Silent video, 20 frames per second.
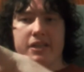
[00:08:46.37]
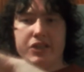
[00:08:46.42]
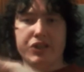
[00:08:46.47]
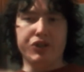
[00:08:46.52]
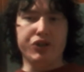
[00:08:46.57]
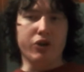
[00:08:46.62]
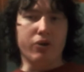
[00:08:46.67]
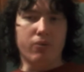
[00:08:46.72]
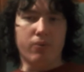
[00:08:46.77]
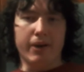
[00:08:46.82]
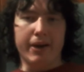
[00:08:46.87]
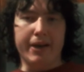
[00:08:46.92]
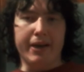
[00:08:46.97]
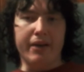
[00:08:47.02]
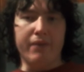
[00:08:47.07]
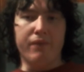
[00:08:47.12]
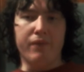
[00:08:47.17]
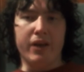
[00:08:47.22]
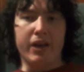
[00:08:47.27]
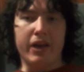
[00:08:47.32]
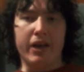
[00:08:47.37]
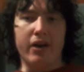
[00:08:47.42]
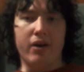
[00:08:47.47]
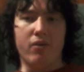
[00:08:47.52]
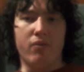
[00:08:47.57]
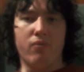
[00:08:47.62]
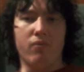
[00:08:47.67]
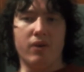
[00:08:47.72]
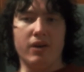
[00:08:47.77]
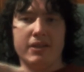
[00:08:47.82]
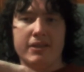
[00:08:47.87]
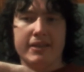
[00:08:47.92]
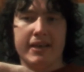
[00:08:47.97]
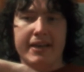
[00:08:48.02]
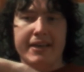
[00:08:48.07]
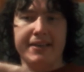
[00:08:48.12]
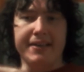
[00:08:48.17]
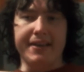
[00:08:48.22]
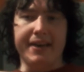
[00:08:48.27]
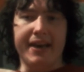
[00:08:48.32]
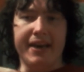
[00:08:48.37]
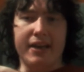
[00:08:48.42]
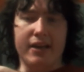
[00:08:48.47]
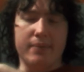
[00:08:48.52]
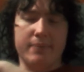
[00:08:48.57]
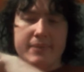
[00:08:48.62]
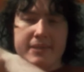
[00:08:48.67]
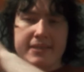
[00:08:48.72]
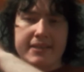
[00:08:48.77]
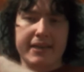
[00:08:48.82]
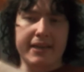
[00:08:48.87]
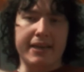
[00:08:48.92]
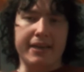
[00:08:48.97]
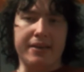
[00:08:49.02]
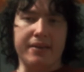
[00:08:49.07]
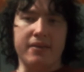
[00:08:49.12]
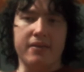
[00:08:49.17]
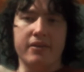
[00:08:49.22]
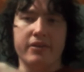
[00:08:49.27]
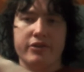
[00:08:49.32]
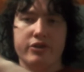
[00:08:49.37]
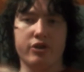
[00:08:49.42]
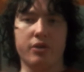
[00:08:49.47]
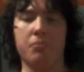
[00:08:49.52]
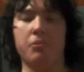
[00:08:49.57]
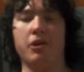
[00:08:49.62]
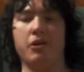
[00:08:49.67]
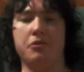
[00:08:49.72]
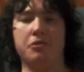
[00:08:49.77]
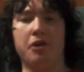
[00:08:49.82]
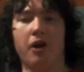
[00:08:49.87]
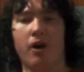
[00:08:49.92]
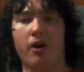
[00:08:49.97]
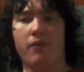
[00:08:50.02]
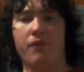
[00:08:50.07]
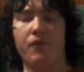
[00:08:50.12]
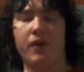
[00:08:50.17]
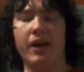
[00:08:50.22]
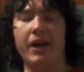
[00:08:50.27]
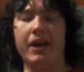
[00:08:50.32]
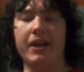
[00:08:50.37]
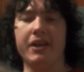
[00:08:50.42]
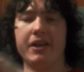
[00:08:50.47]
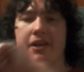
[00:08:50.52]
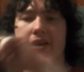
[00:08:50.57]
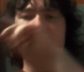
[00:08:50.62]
do a ranking video once I end up seeing Terminator Dark Fate.